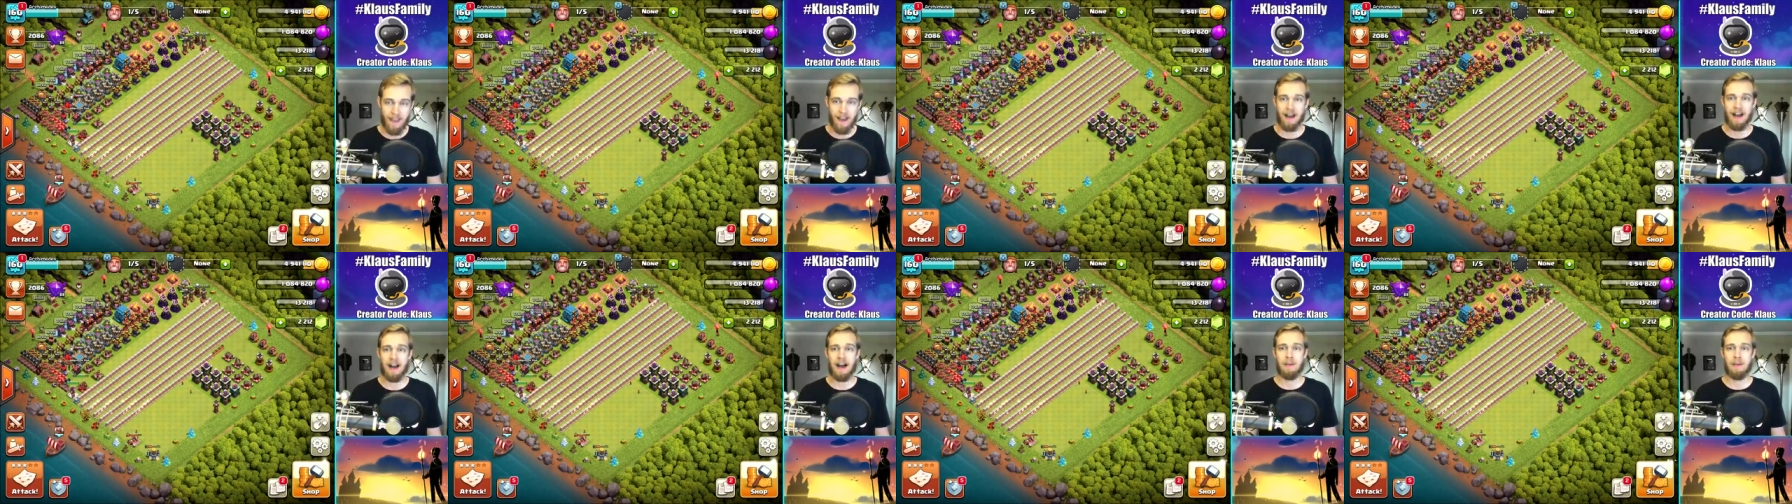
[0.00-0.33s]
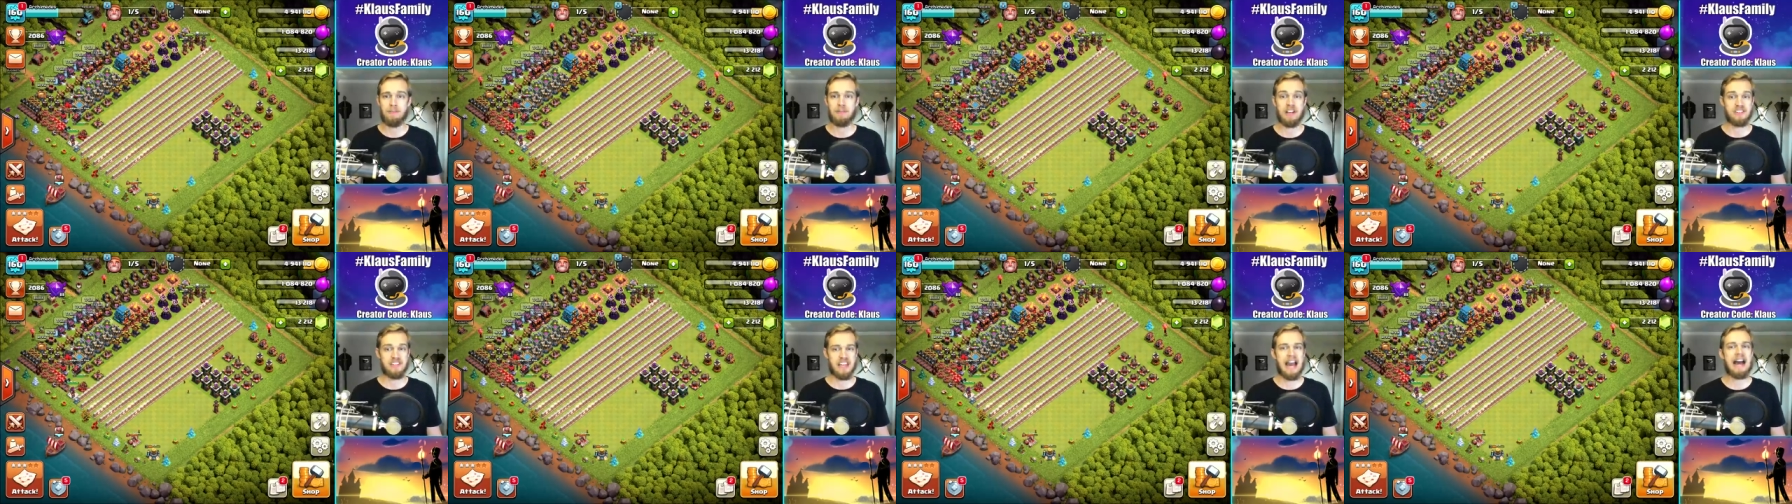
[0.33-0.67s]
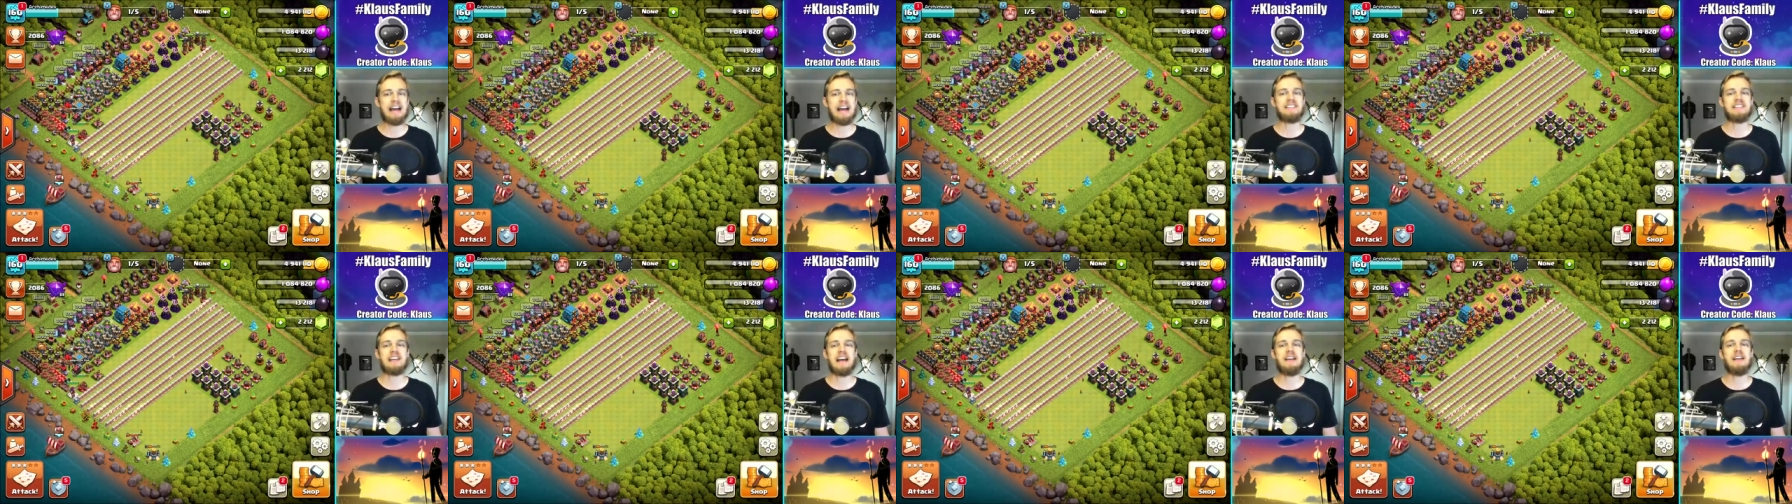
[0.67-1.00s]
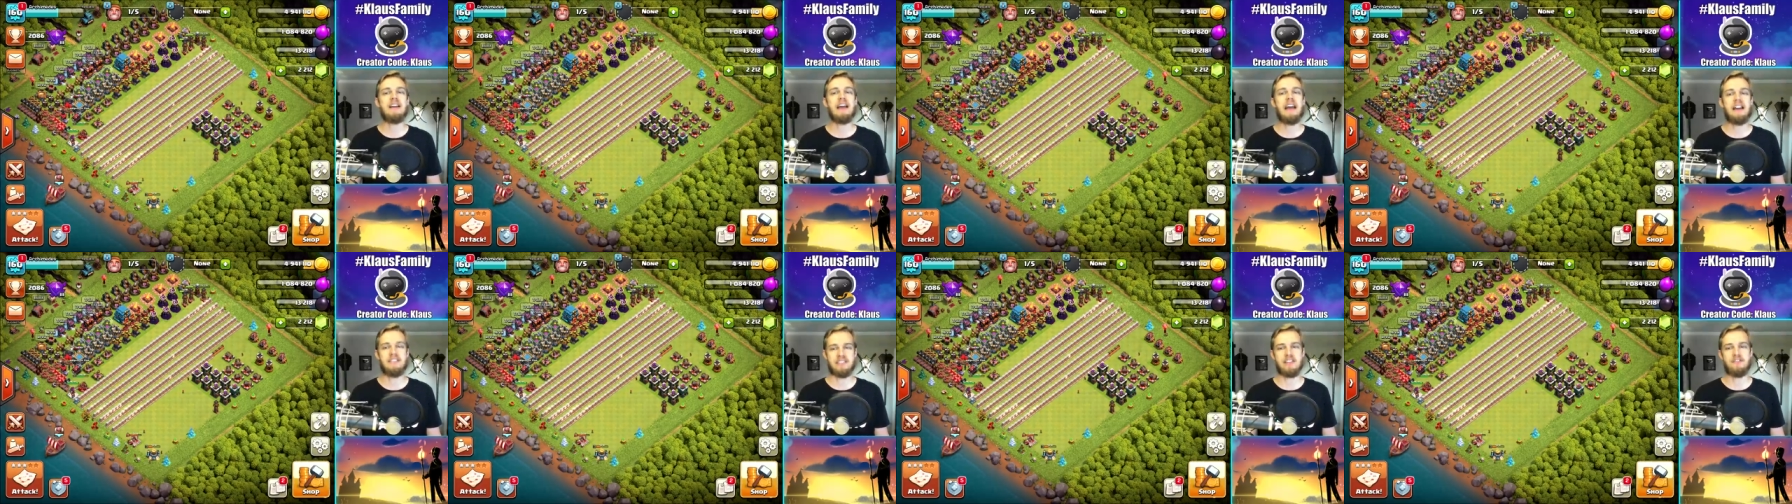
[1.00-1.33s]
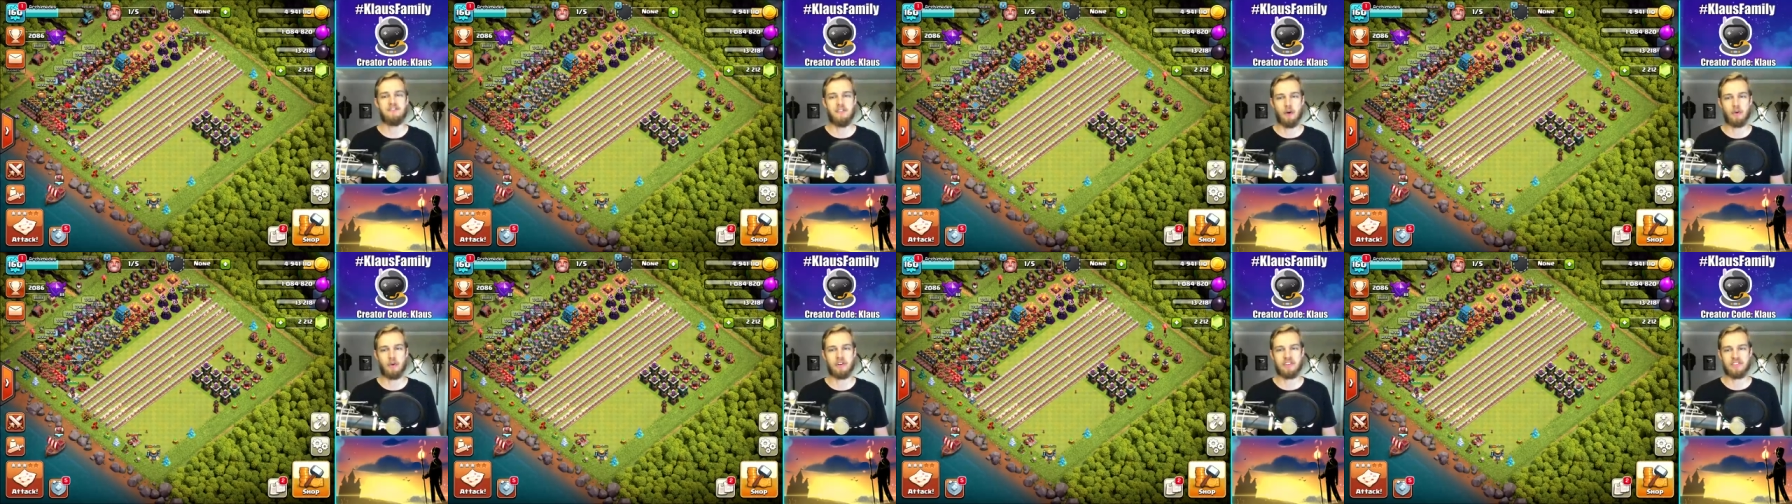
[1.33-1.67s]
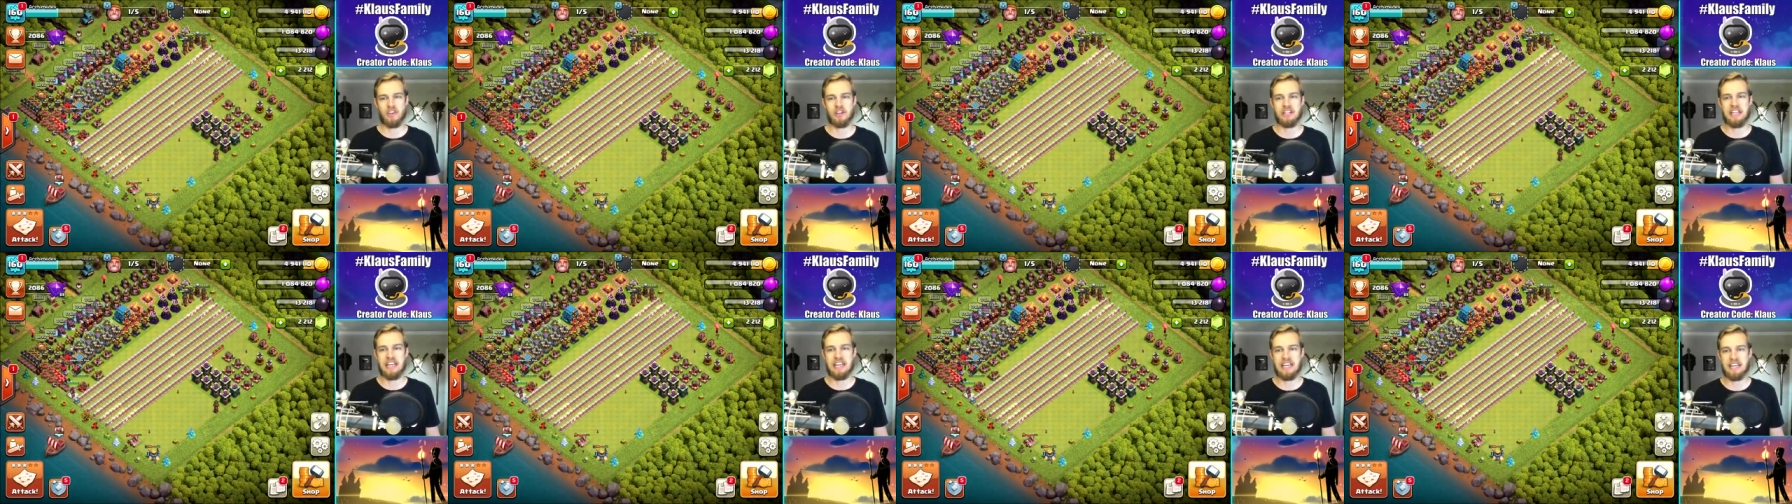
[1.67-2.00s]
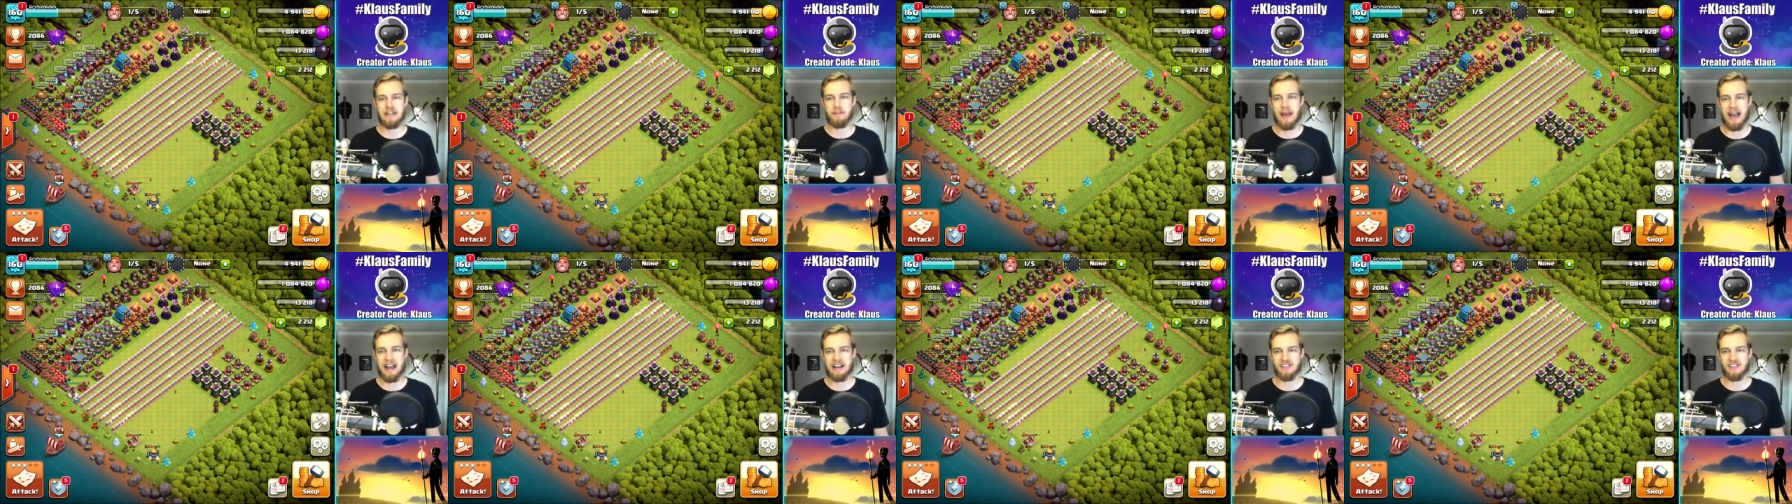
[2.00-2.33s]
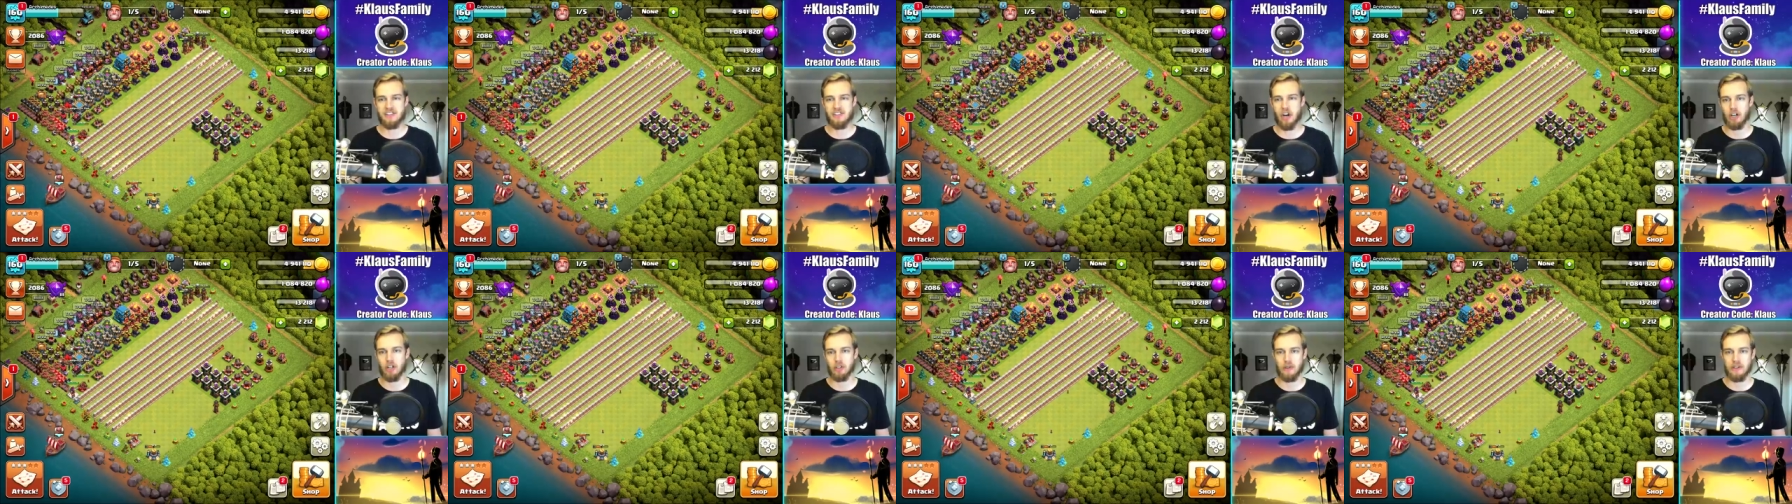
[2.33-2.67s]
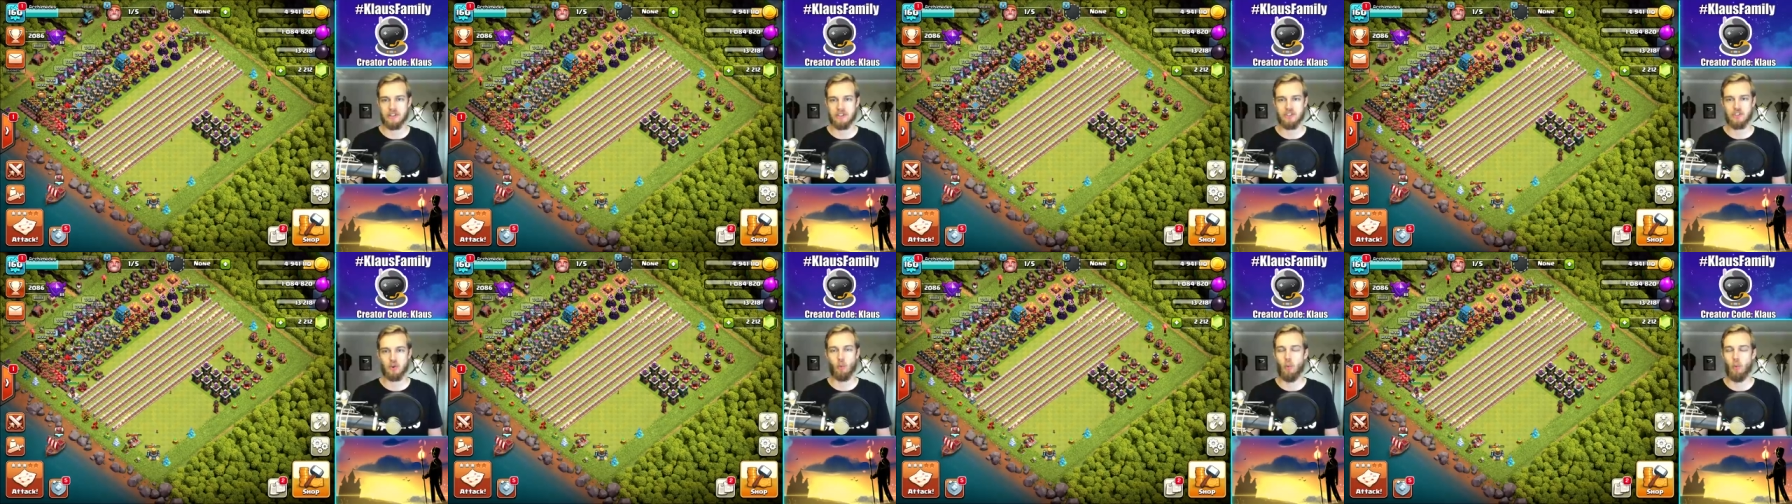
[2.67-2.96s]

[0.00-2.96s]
Uh, because as I as I focus on getting max Dark Elixir